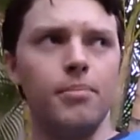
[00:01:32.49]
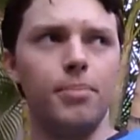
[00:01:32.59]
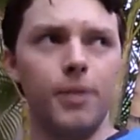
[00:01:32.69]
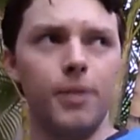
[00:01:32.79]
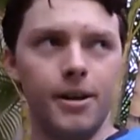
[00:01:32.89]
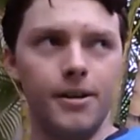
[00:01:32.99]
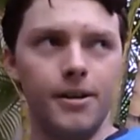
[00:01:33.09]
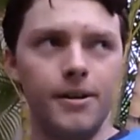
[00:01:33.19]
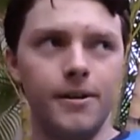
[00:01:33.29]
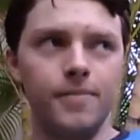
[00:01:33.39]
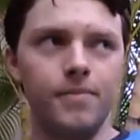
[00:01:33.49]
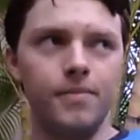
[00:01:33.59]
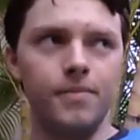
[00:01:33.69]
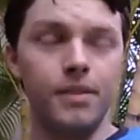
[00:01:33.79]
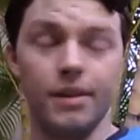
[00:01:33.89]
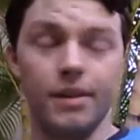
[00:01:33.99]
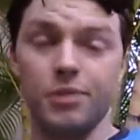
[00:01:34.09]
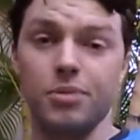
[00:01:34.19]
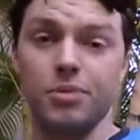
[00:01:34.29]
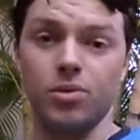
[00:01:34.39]
but that was pretty
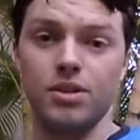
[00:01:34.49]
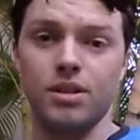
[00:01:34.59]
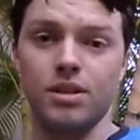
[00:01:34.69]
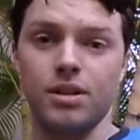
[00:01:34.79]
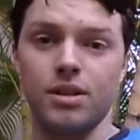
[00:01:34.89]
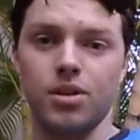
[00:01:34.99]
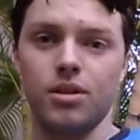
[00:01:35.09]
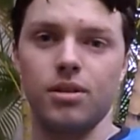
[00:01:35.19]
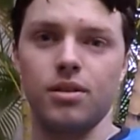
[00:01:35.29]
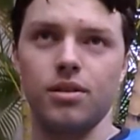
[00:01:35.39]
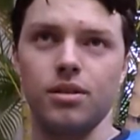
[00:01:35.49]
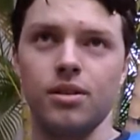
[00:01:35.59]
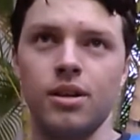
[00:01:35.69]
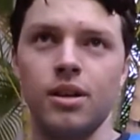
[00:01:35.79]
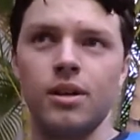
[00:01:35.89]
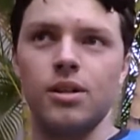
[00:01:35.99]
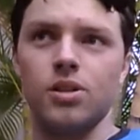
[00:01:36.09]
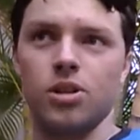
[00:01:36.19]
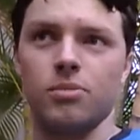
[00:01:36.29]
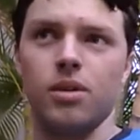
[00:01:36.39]
cool listening to him talk and
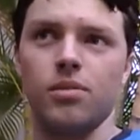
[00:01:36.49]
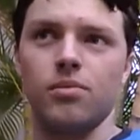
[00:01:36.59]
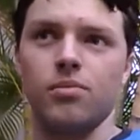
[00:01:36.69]
talking about